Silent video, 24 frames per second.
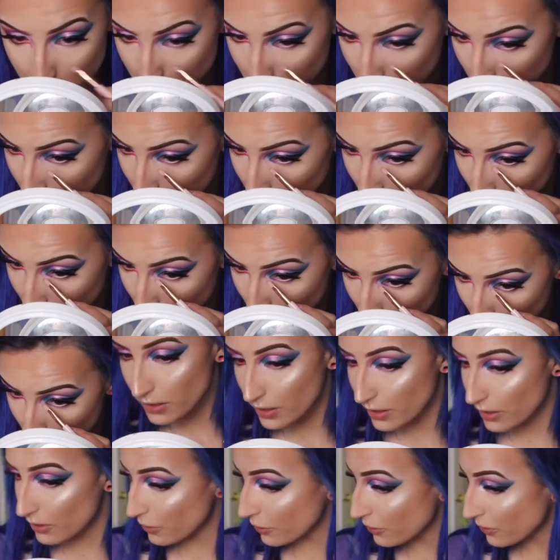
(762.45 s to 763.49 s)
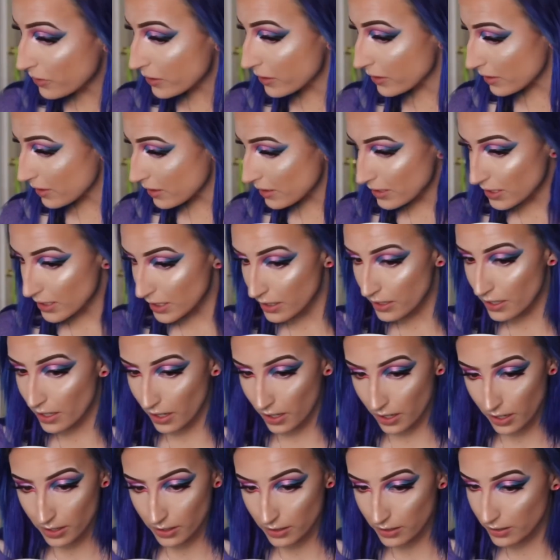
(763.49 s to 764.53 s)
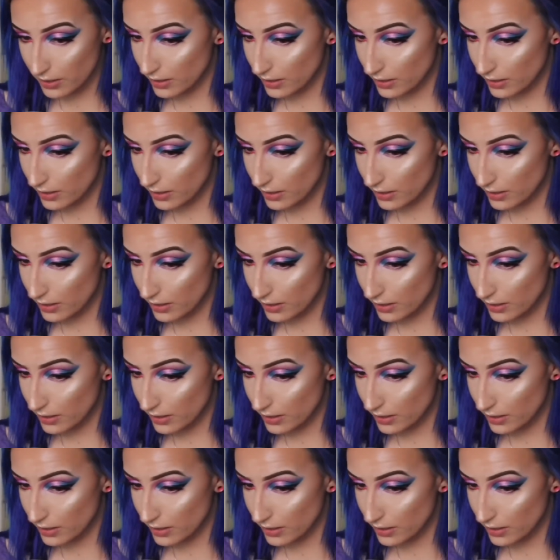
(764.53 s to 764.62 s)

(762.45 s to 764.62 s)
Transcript: to it. I don't know if you can see that.